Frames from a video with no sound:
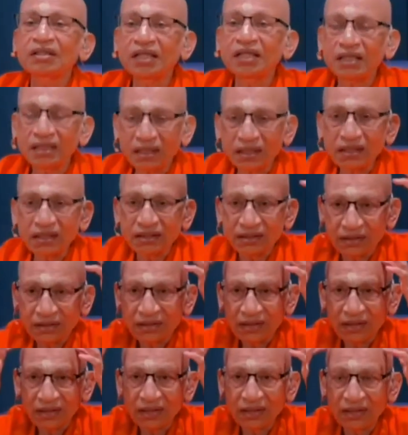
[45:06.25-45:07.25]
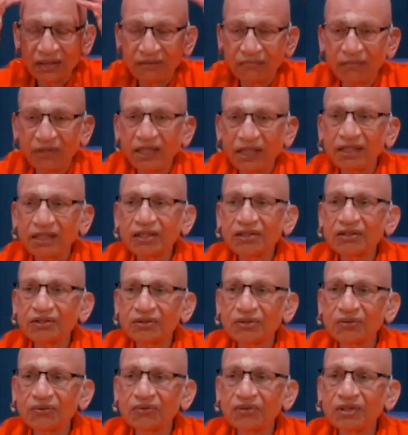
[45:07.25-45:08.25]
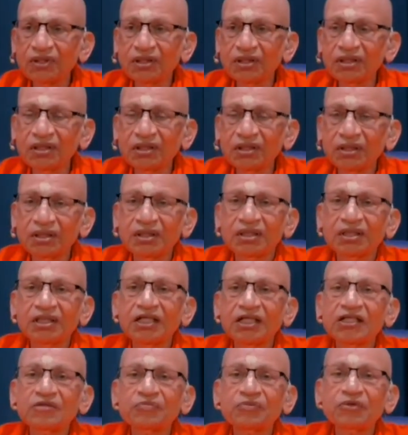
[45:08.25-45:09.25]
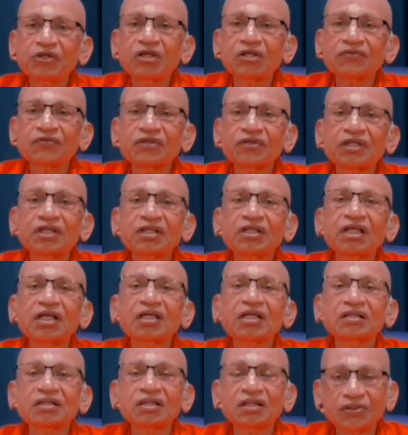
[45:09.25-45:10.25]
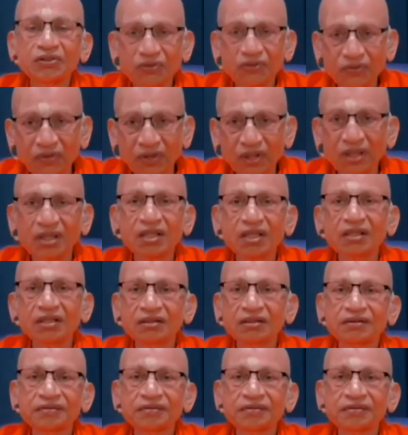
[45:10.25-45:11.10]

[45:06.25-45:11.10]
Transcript: at least in the mind slowly that spirit of sannyasa should arise.